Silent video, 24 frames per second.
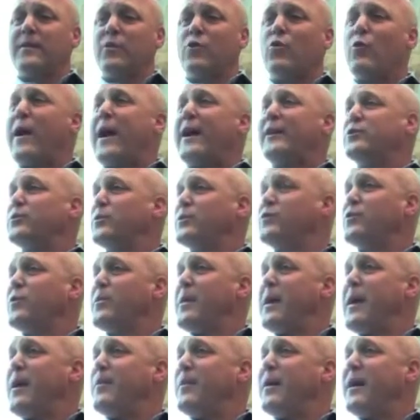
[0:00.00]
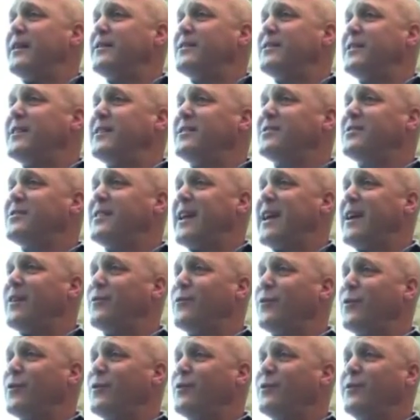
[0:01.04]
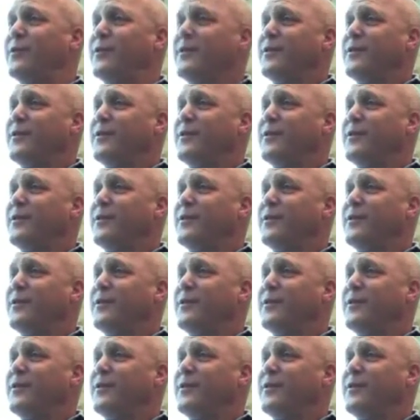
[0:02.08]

graduates from MIT, Stanford,